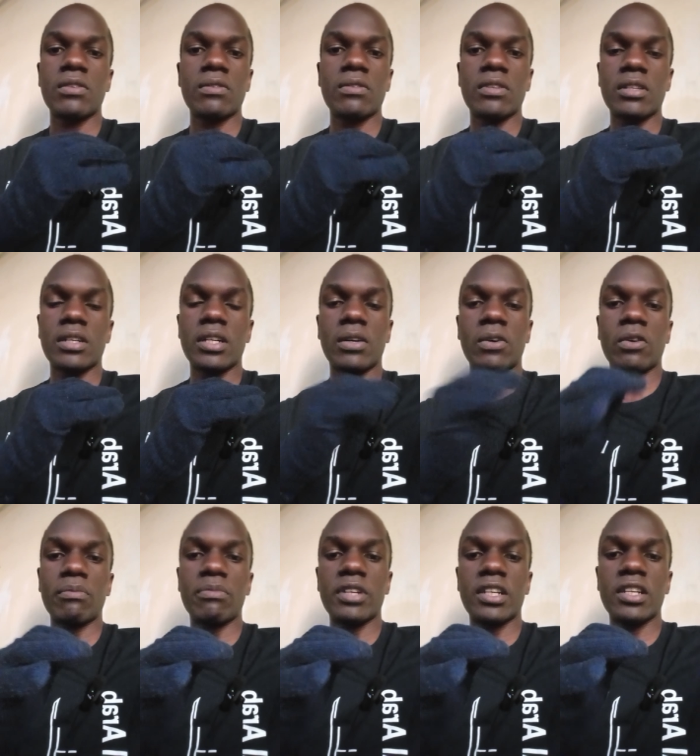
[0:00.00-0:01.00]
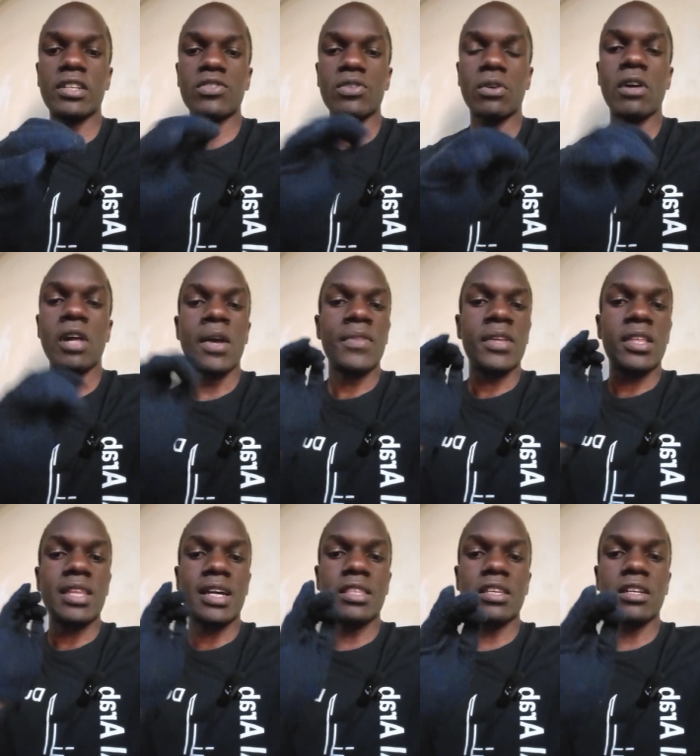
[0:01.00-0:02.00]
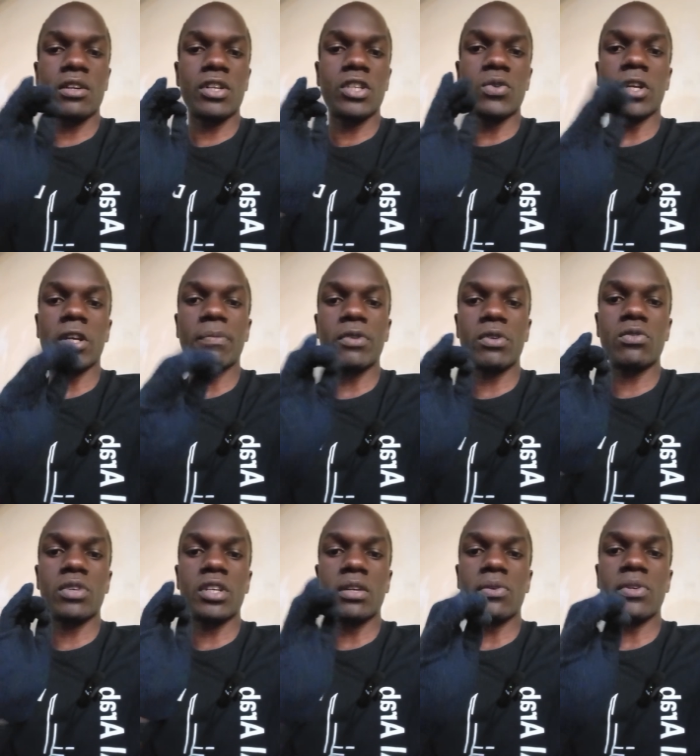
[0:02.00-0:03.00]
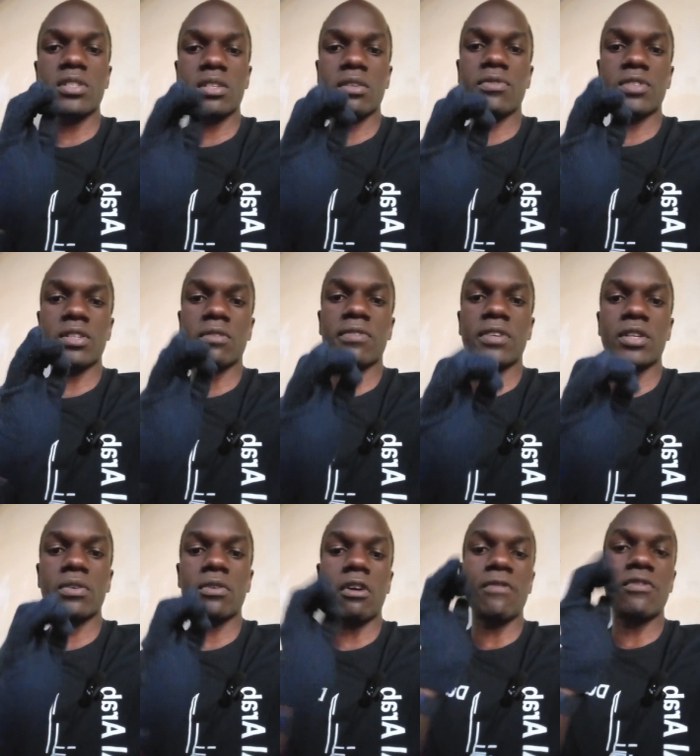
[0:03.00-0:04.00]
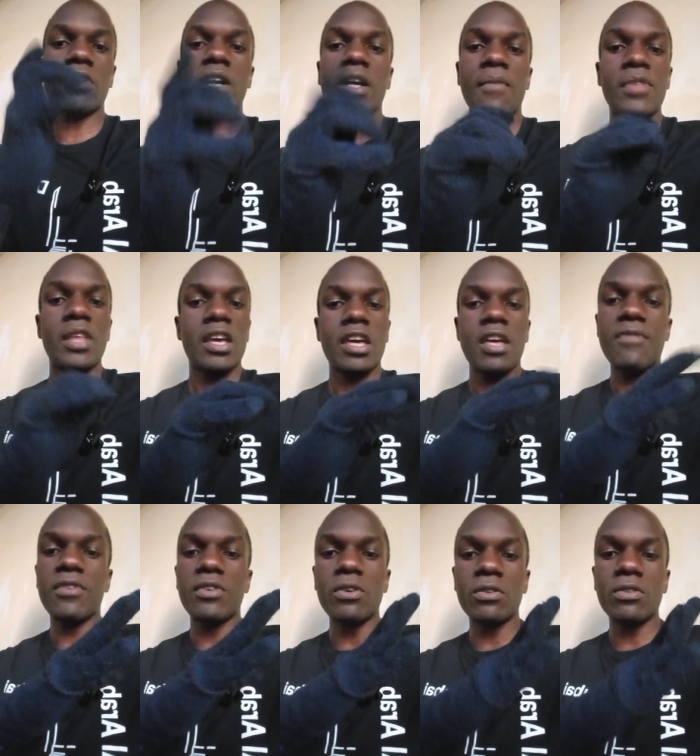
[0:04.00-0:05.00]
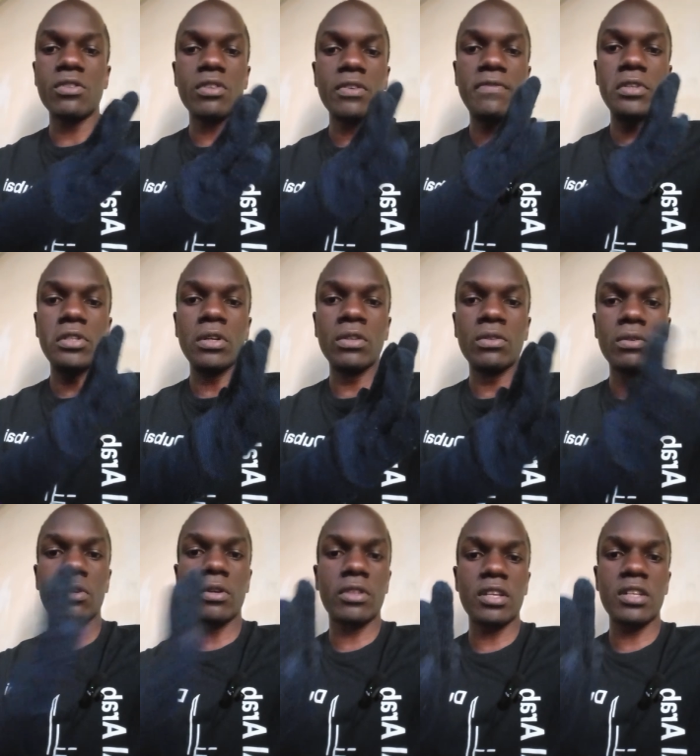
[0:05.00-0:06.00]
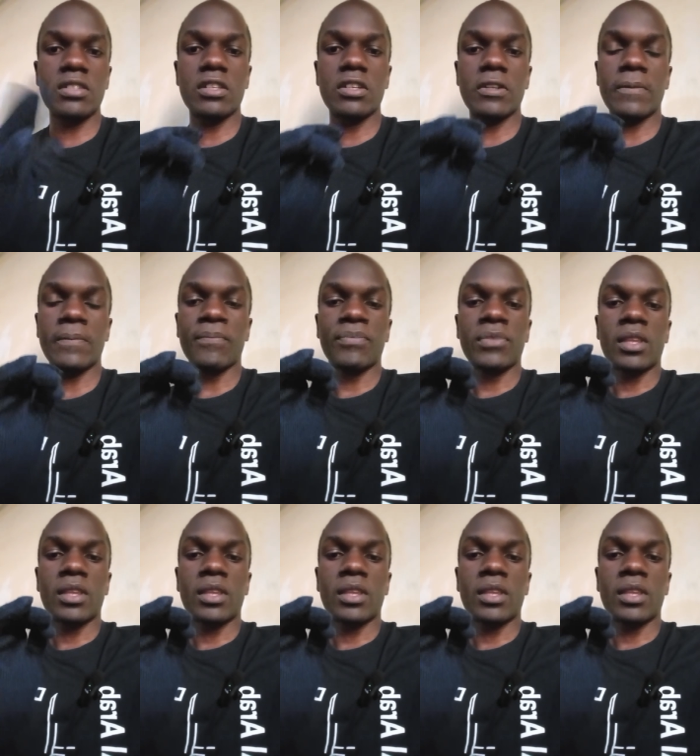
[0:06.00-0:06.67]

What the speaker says: are not complicated. So that thing, it will help you to increase the resale value of your car. If you don't do those things, then